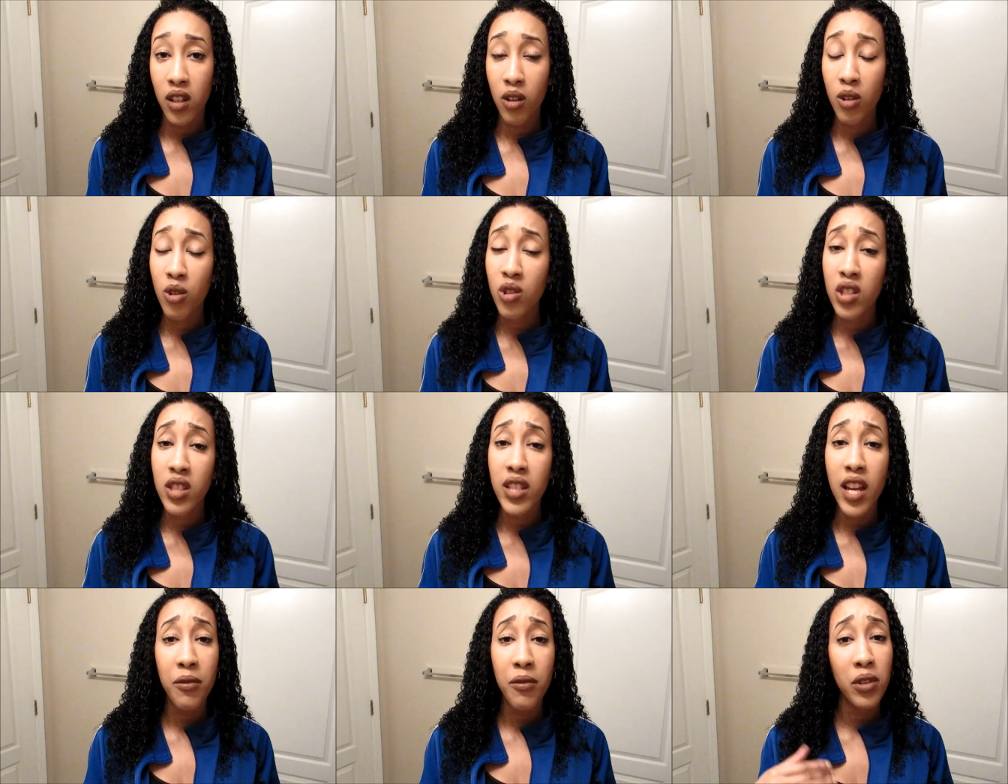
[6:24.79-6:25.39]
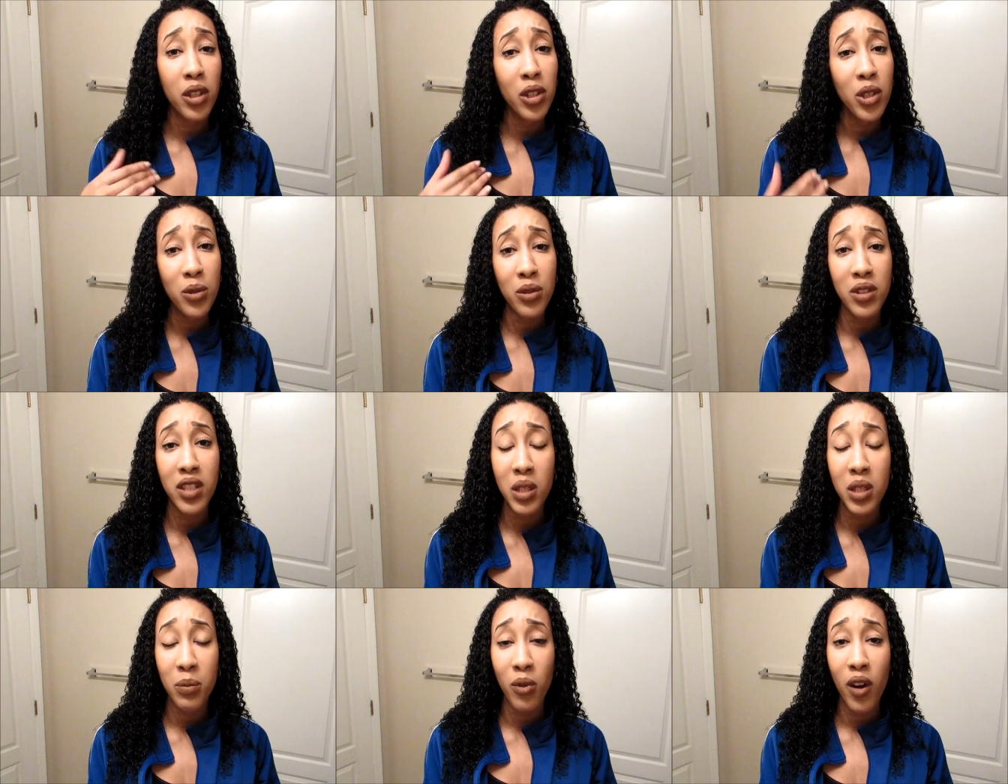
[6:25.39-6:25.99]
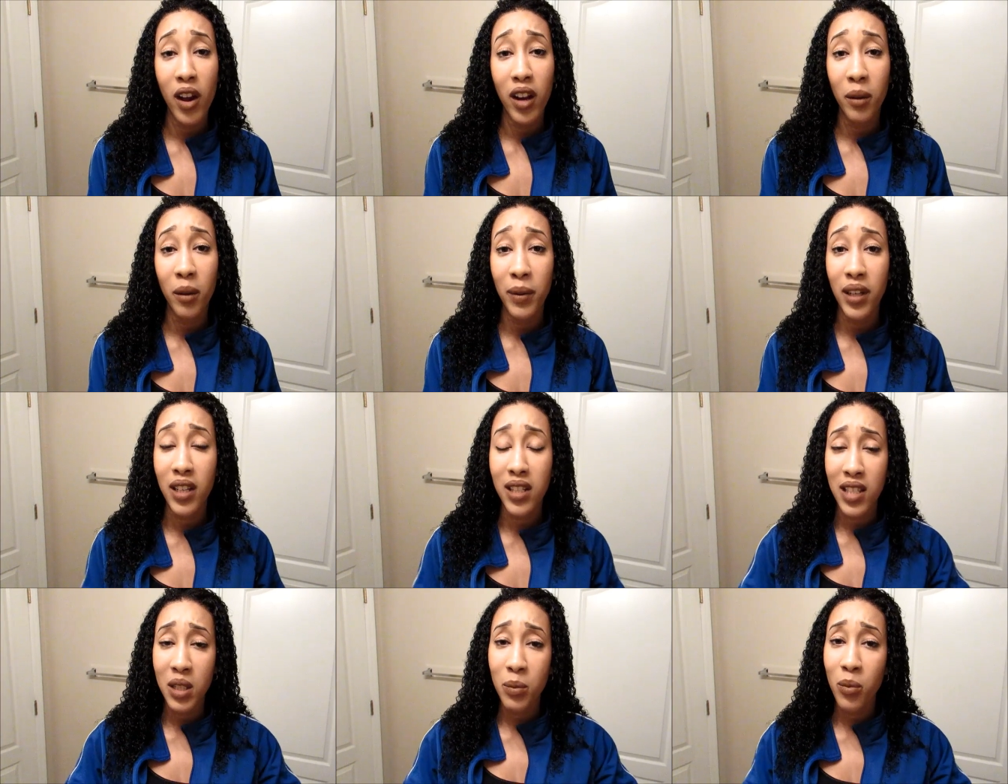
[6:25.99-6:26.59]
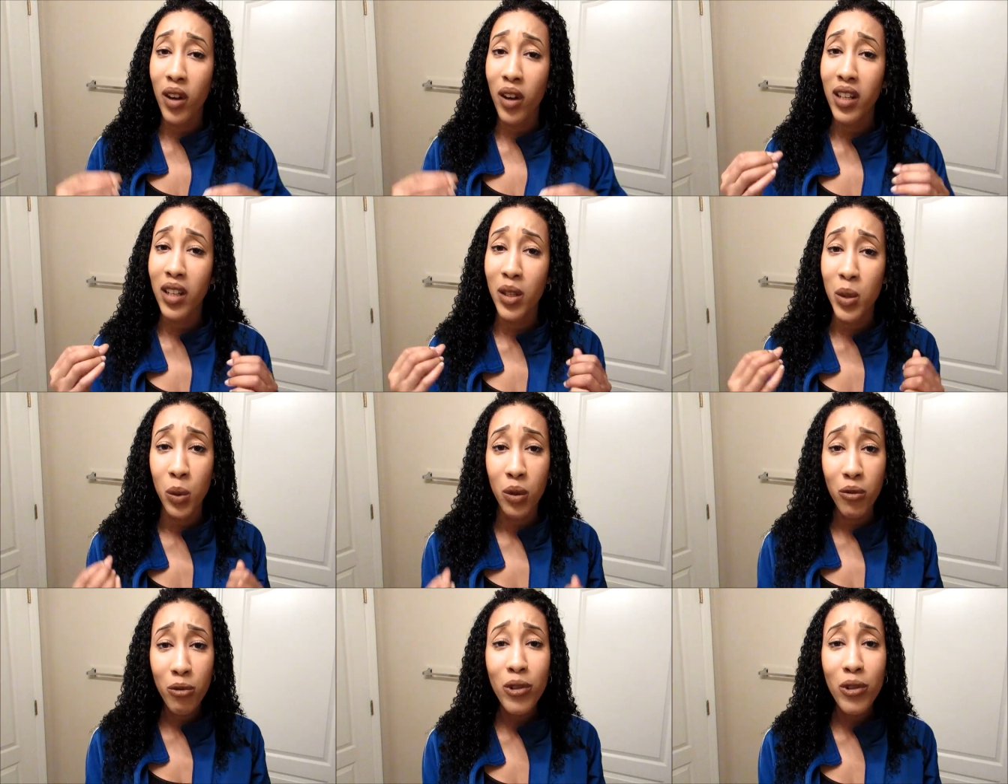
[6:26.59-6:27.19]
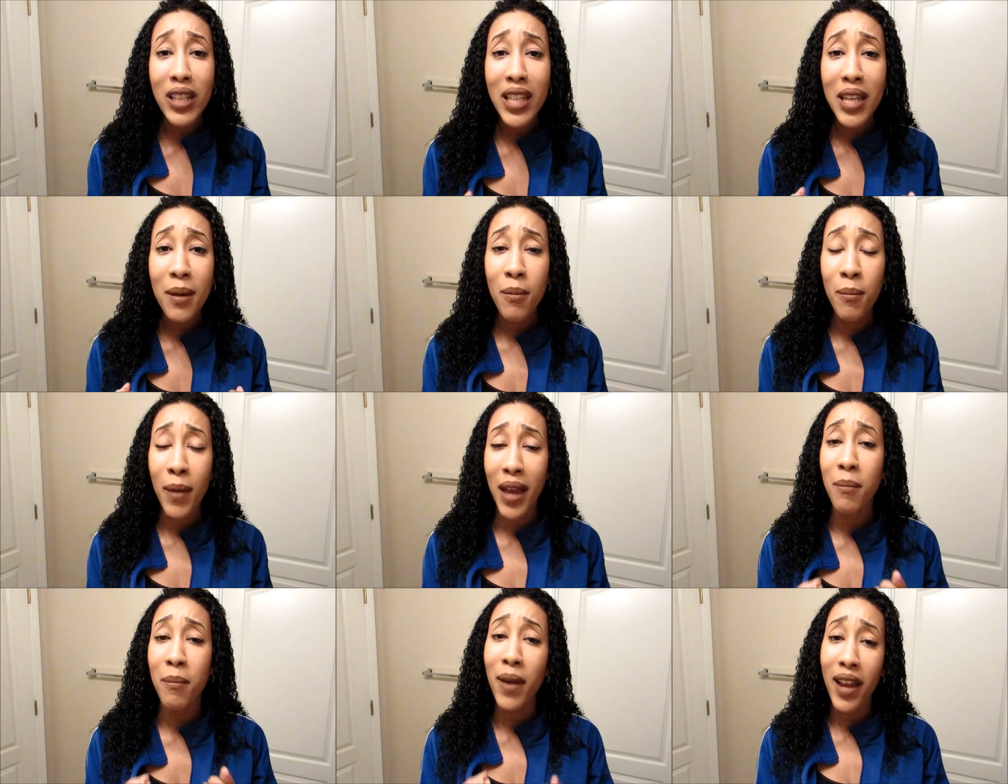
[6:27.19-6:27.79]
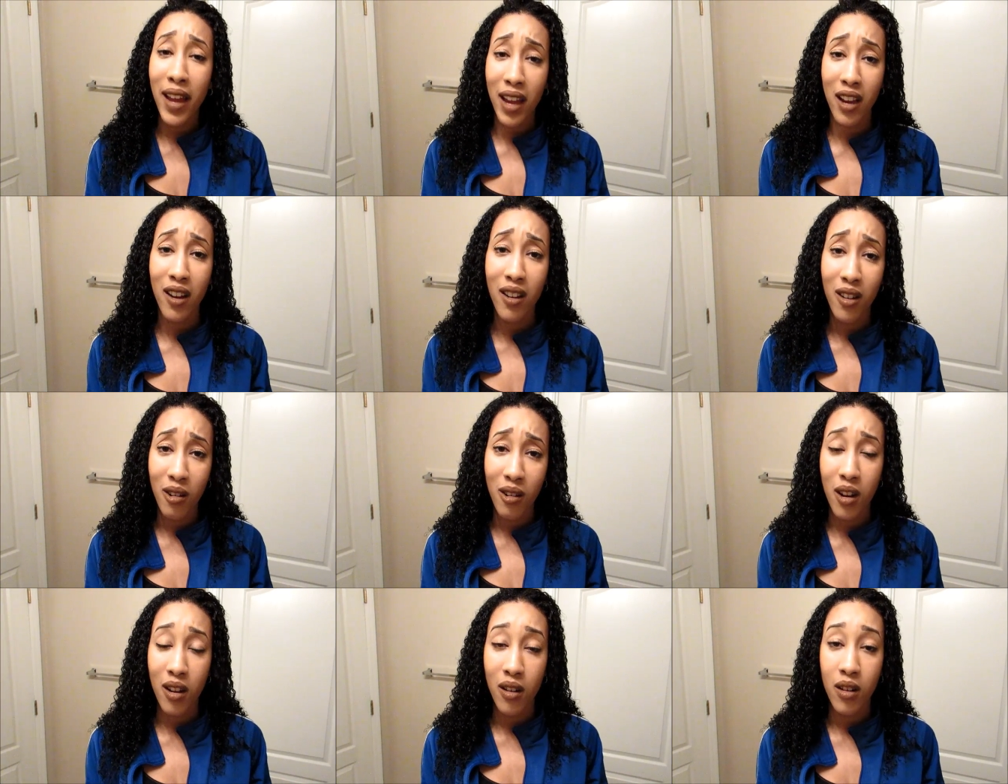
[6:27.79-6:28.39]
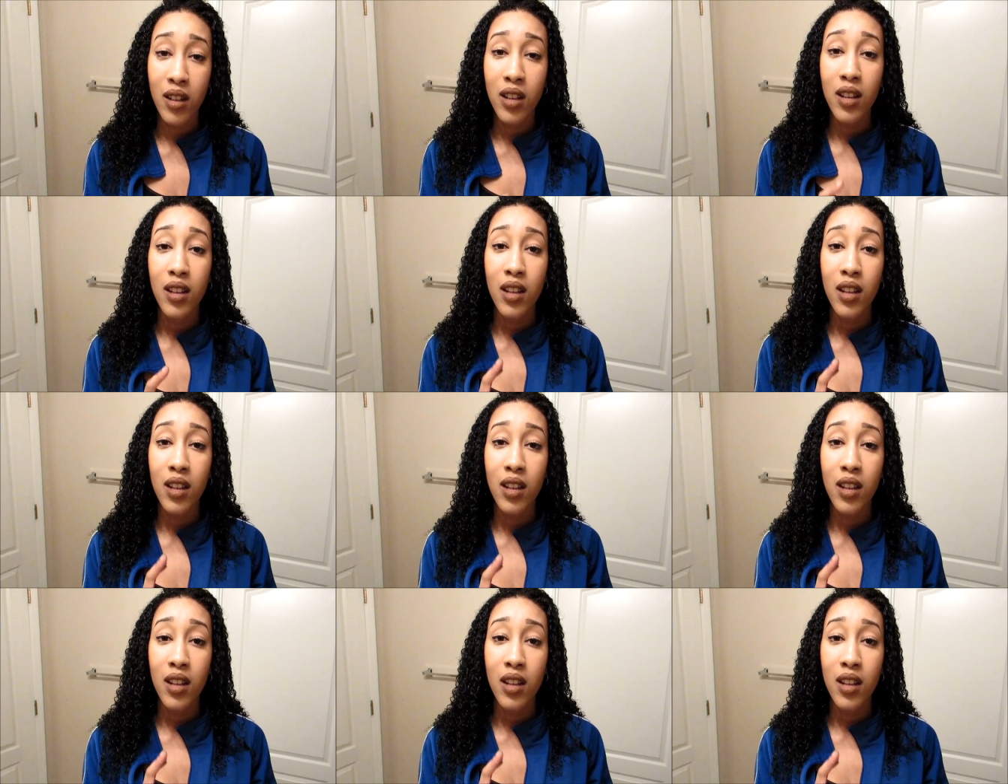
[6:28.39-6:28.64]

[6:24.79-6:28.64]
you should definitely use this product because this product is what really made my hair grow.